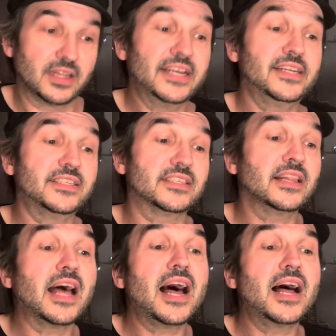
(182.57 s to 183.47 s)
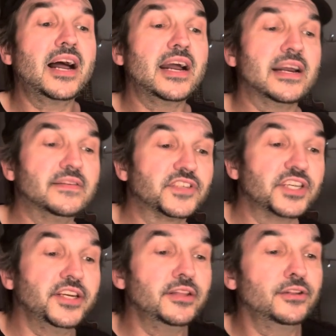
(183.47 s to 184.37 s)
it's life's
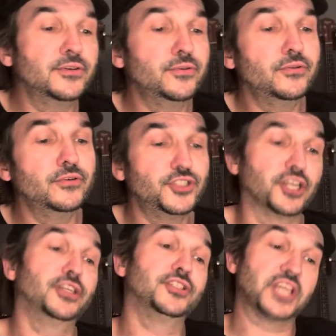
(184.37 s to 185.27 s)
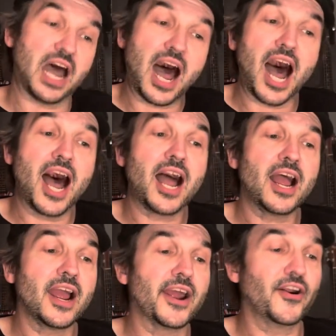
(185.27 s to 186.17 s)
illusions
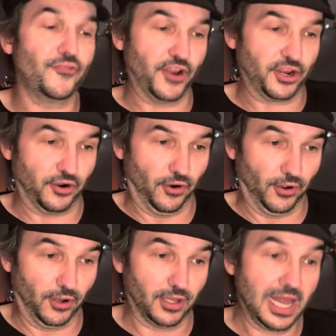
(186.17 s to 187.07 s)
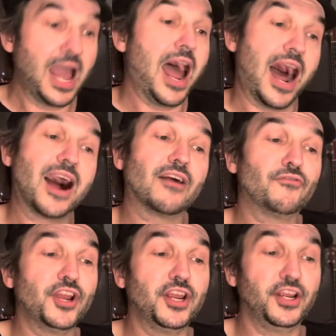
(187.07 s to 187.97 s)
I recall. I
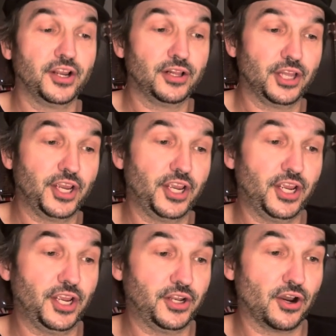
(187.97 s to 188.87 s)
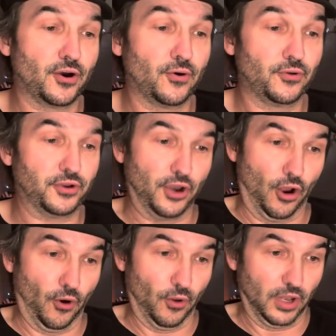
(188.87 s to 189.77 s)
really don't
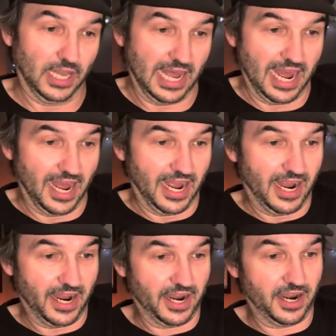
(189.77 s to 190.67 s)
know life